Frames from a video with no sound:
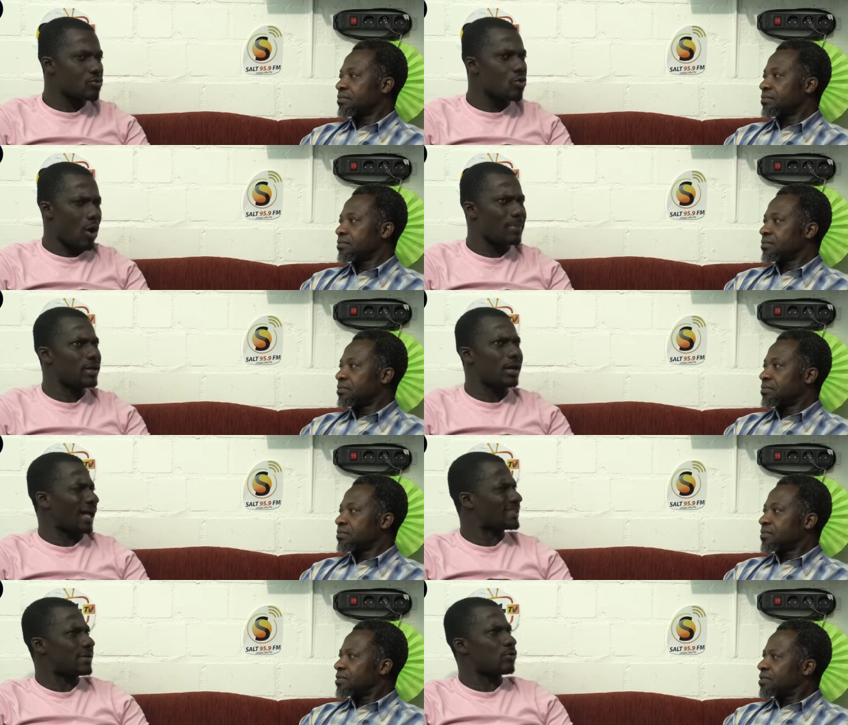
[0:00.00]
Speaker 1: Oh, I mean,
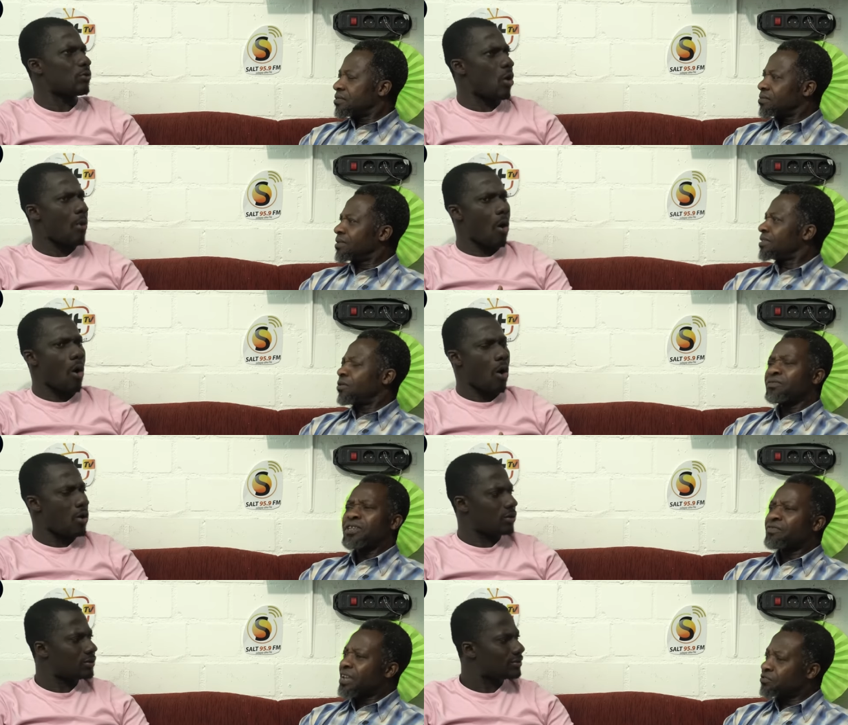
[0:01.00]
I tell you, what
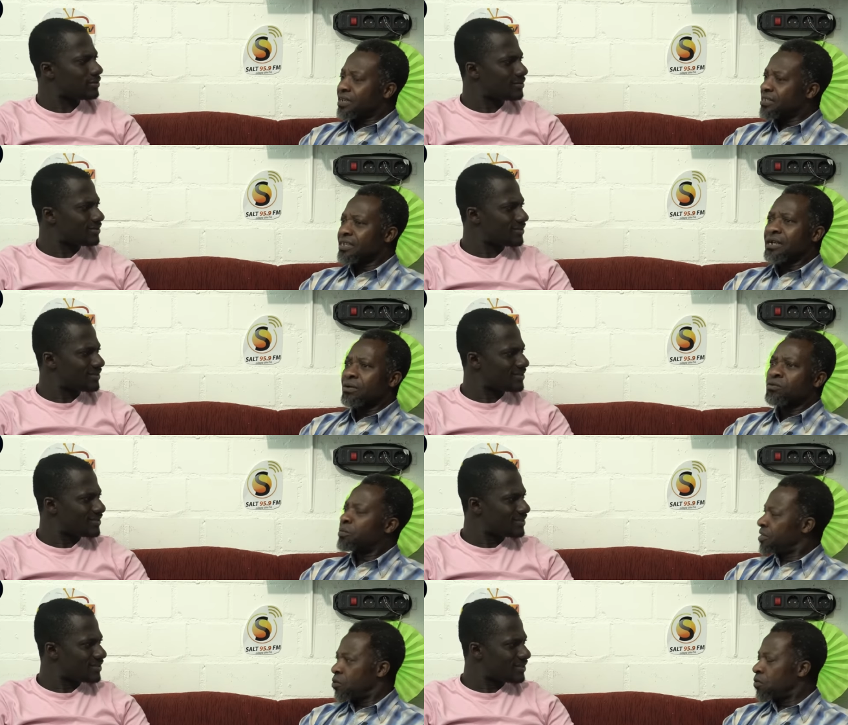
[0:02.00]
if you are snake or
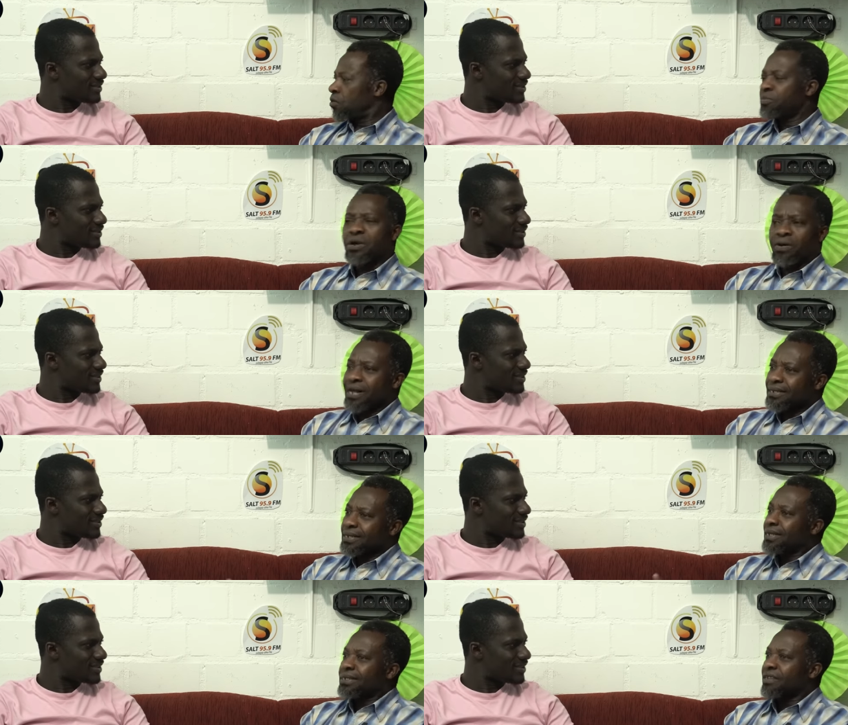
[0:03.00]
will be or
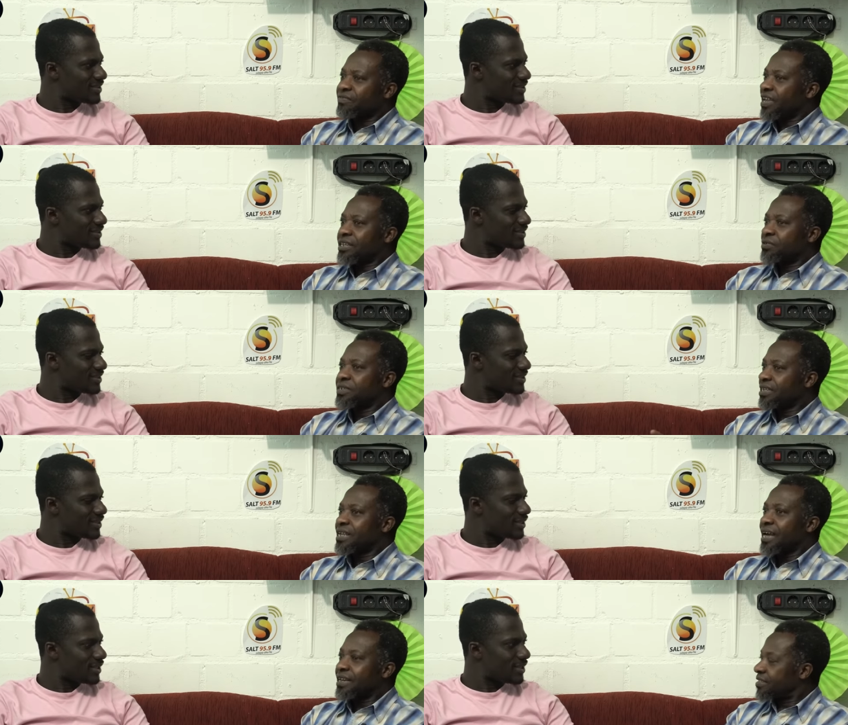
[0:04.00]
Cassachan and Safia, the Uy,
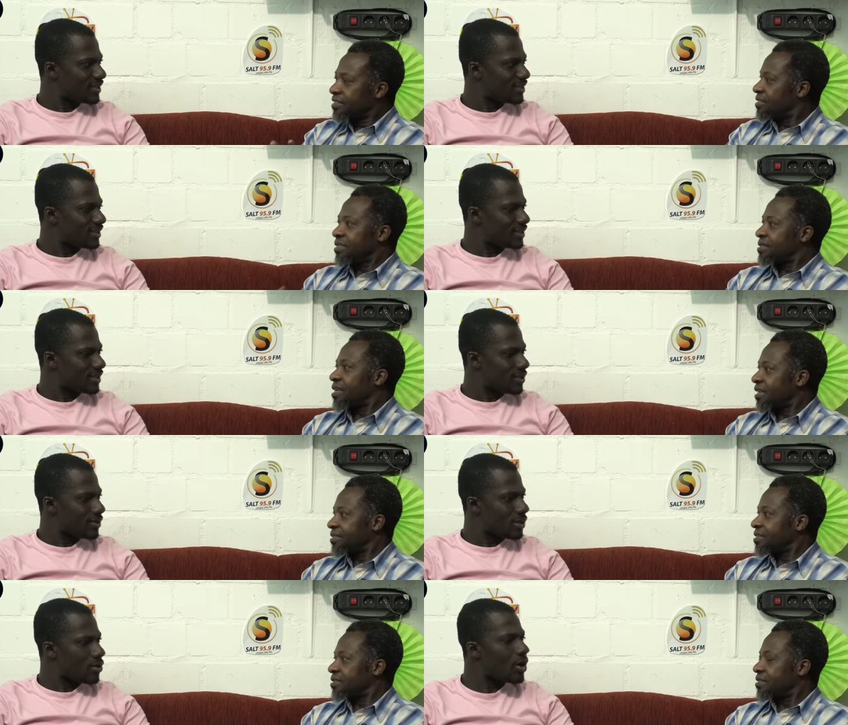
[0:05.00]
Janassi, and
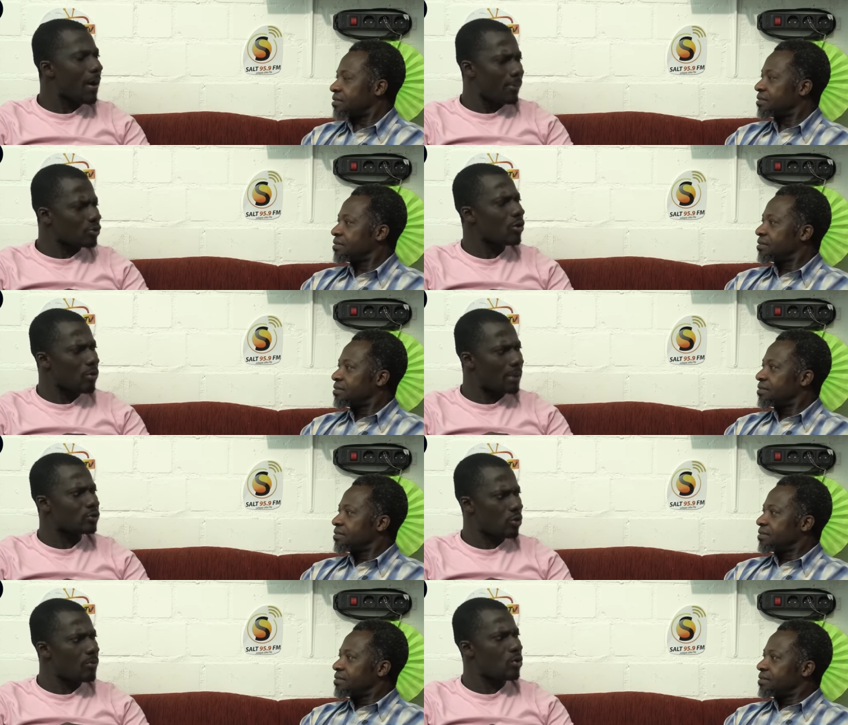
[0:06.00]
I see.
Speaker 2: Well, I'm sure, I'm
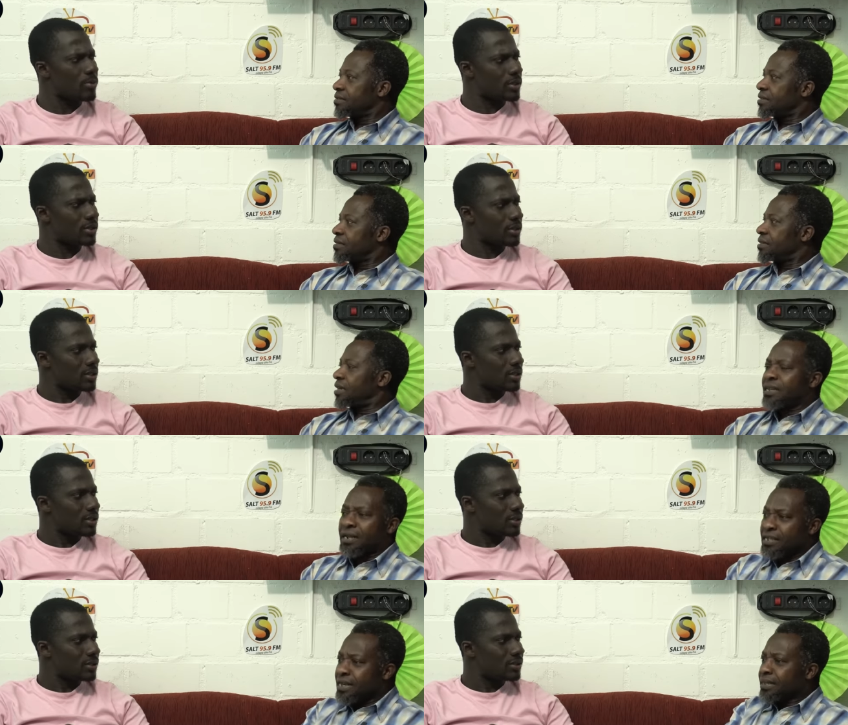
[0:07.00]
sure, Obi.
Speaker 1: And
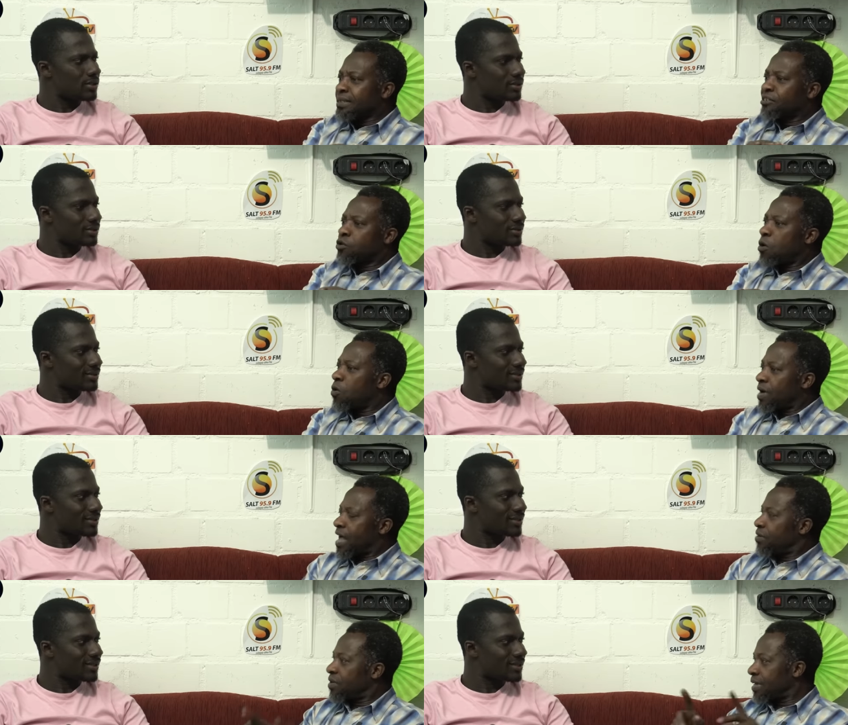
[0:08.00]
I need you to walk or
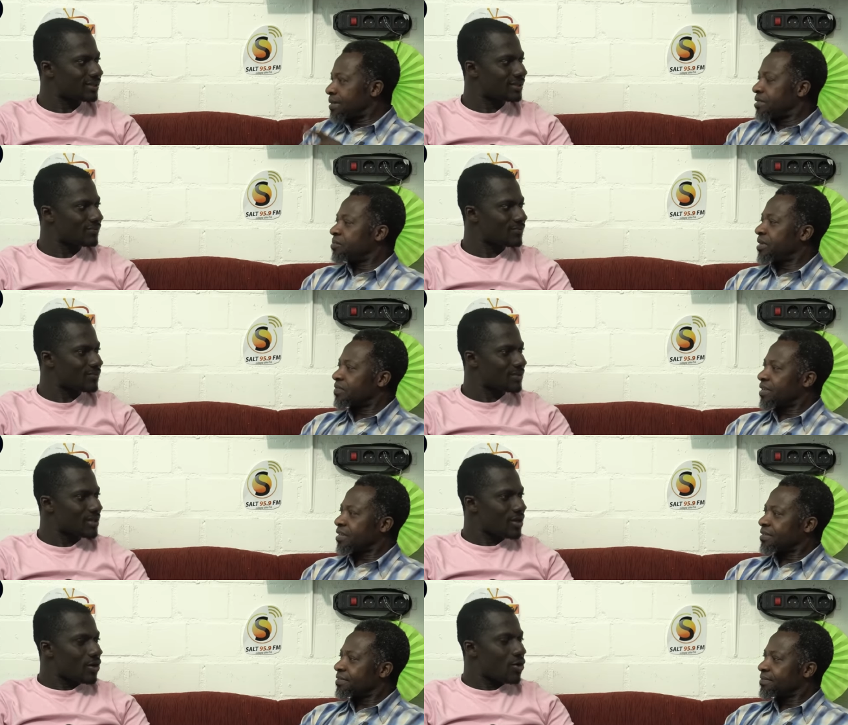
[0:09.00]
car or country any
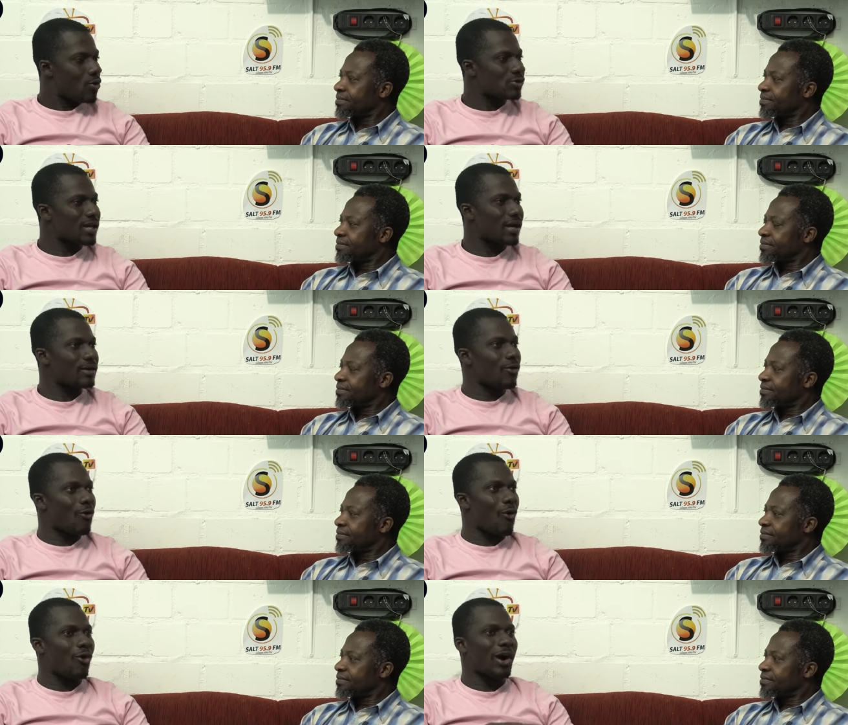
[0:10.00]
banana.
Speaker 2: Oh, sir,
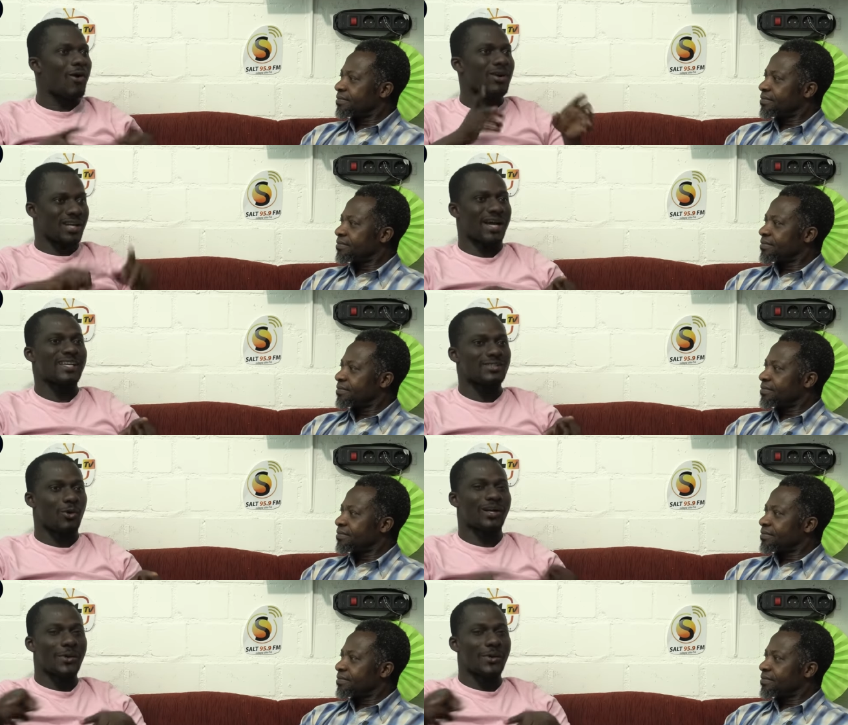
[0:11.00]
or car or car or